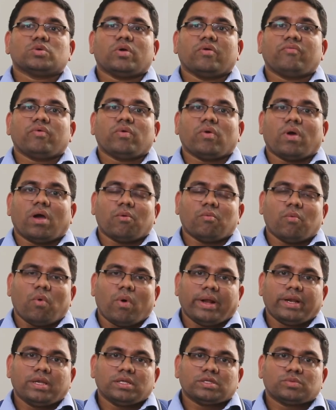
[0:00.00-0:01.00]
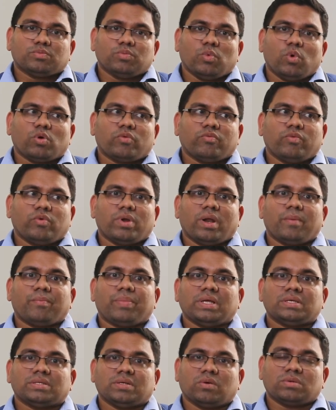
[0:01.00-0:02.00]
So if you avoid smoked food and
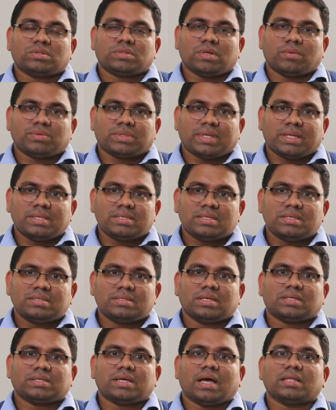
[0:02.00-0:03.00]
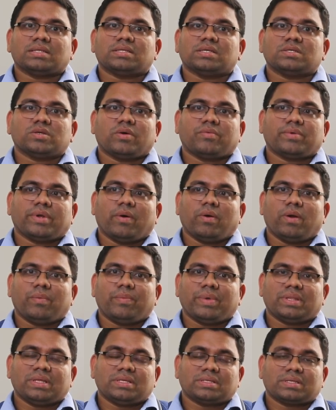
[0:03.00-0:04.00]
preserved substances, the chances of
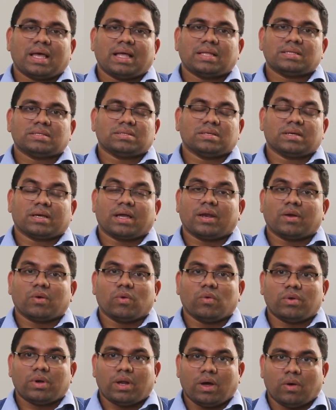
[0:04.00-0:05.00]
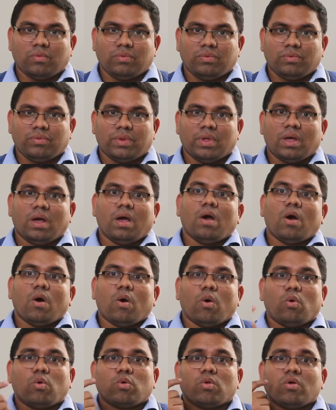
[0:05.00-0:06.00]
developing this cancer can go down.
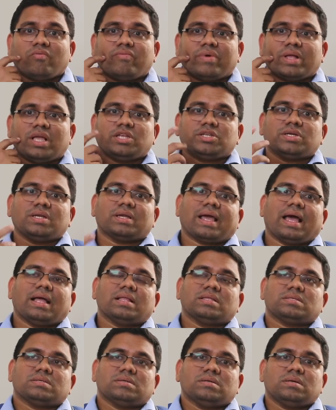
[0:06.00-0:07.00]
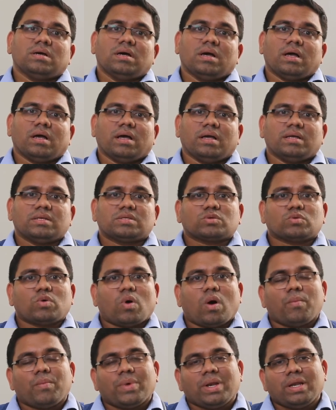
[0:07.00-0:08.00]
Oropharyngeal cancer is
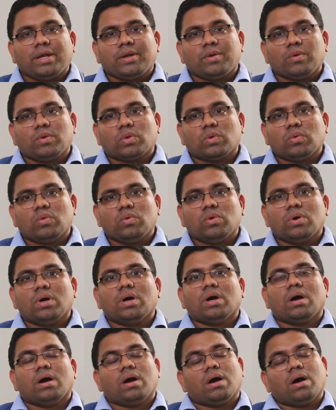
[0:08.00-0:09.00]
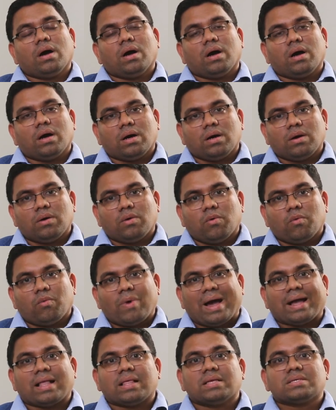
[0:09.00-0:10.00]
commonly due to a
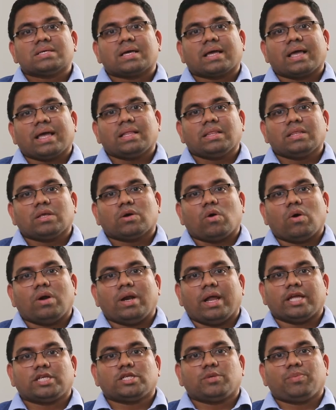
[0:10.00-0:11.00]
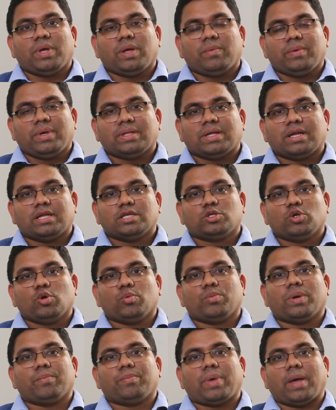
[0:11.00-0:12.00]
virus again called HPV, that is
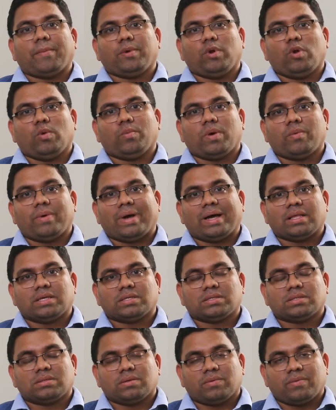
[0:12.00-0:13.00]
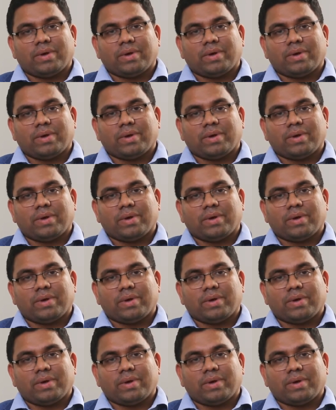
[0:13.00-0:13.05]
human papilloma virus.